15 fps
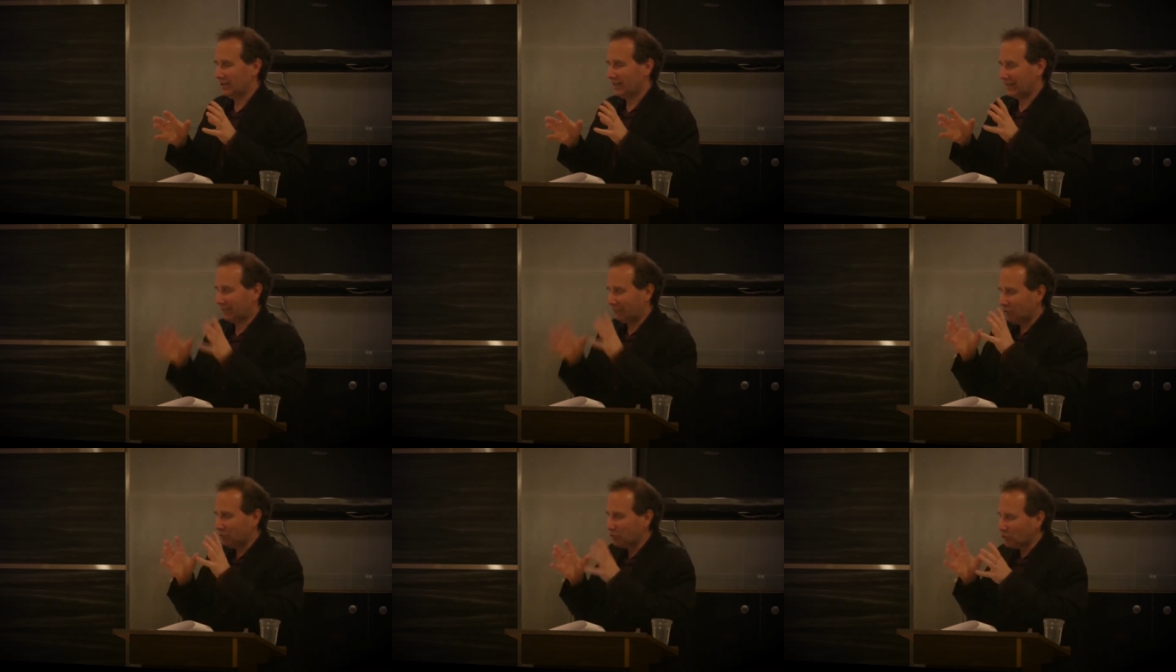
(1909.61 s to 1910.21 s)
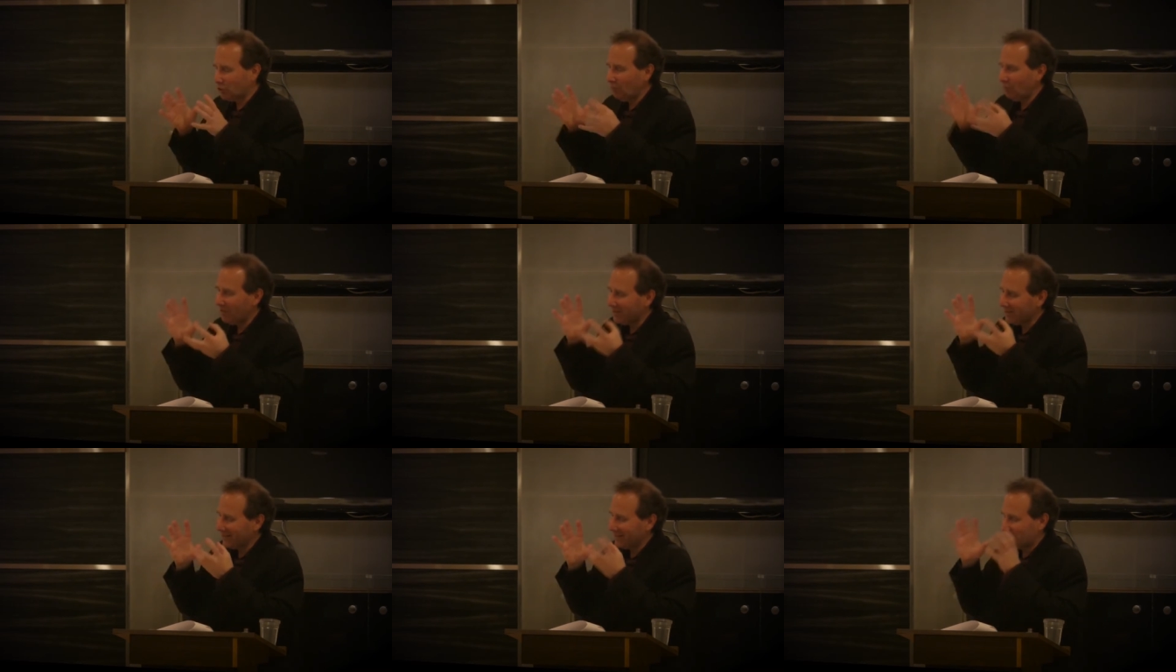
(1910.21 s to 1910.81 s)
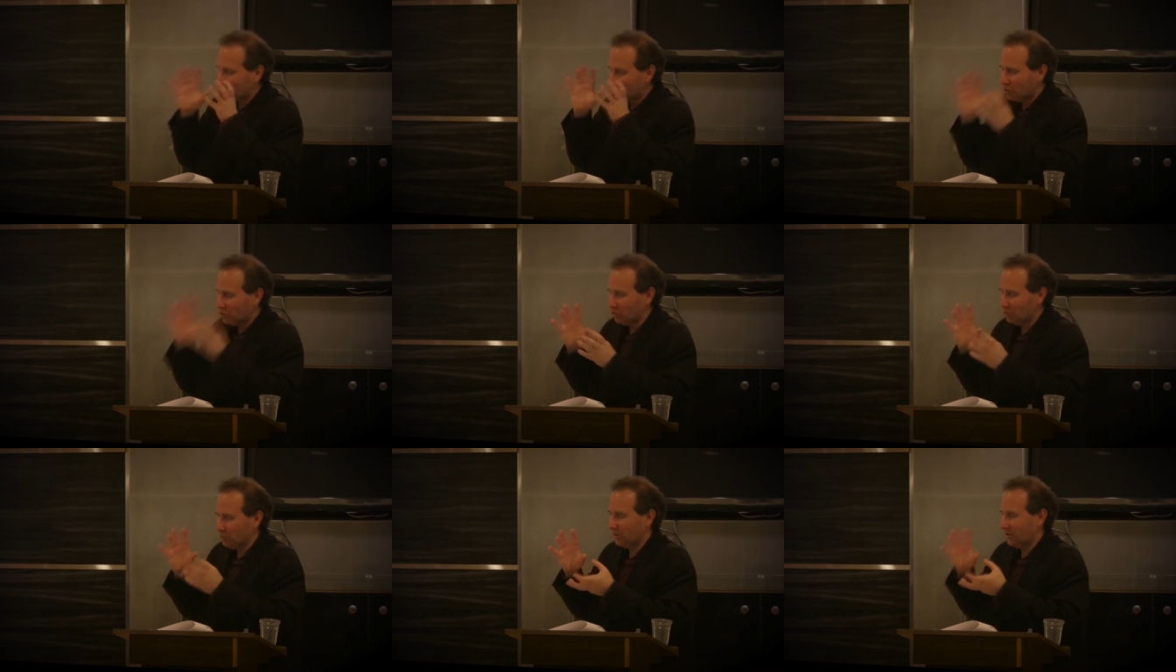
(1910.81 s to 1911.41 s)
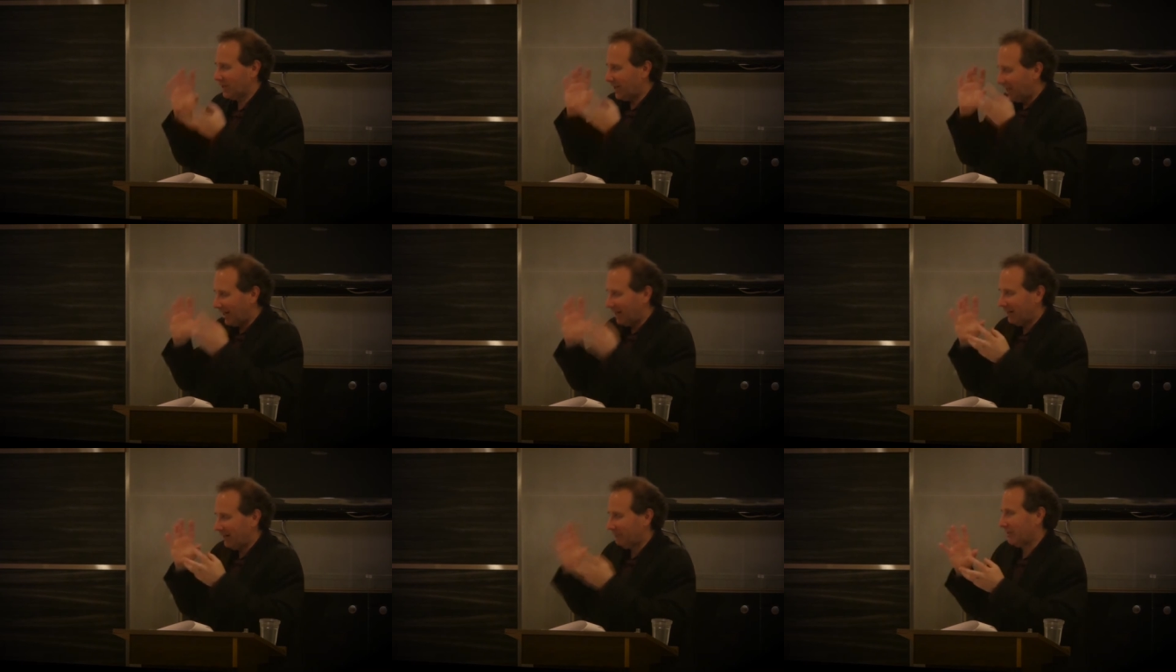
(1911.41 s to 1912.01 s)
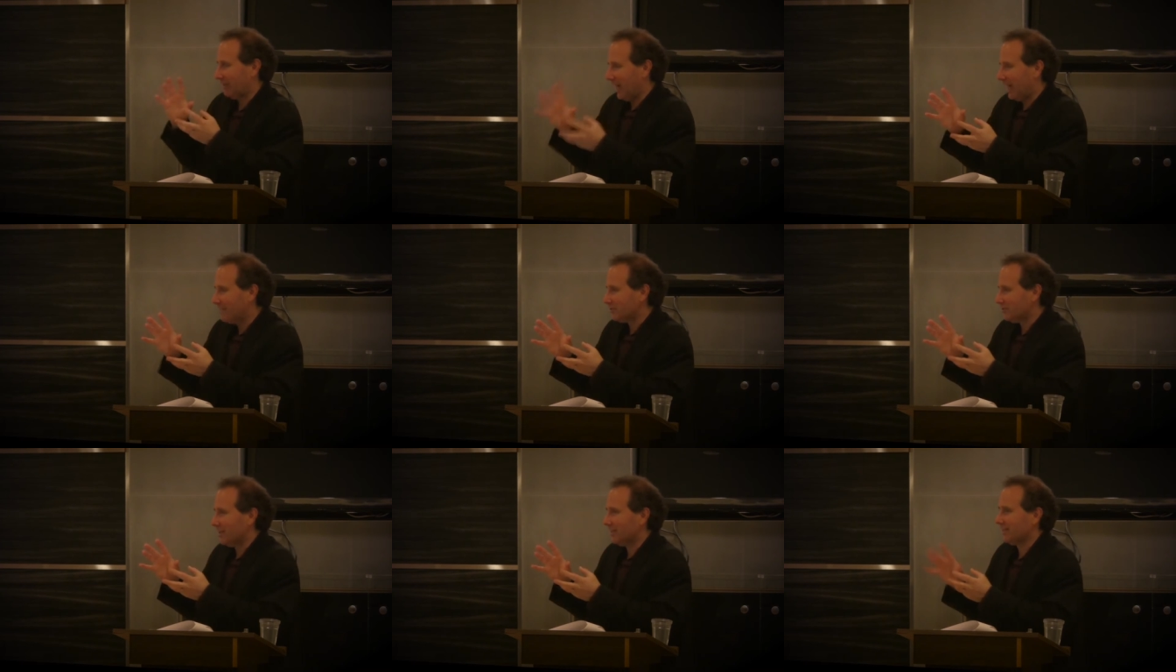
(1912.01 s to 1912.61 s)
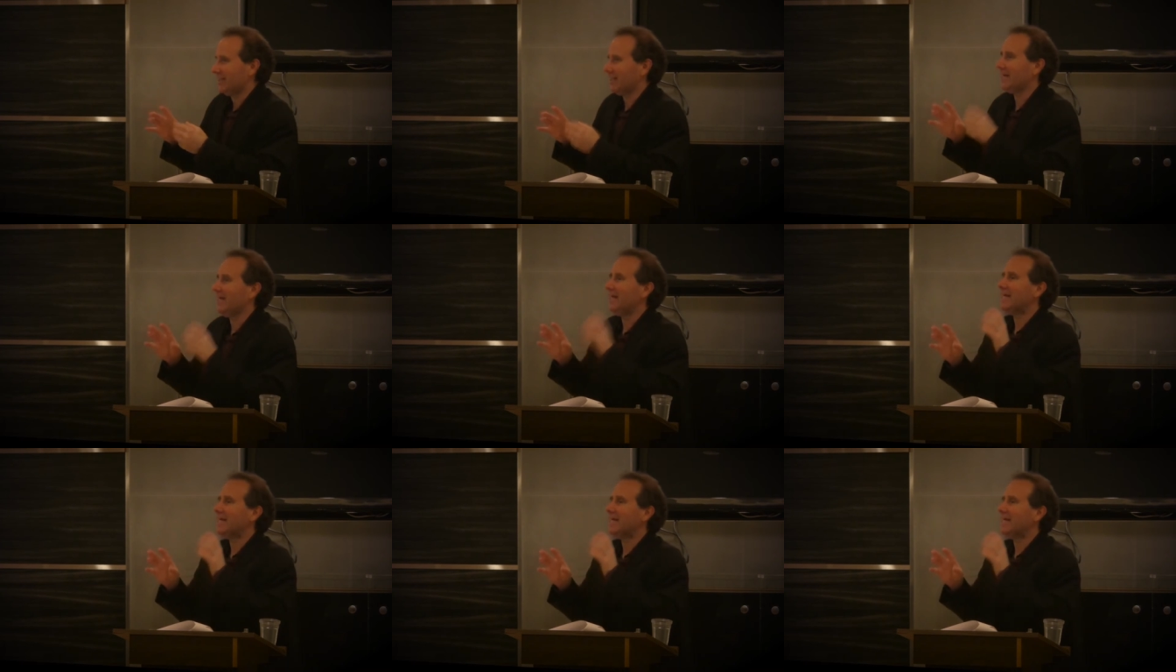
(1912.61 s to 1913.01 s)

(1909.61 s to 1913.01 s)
Like, if you don't want to, like, do the I have a contract thing,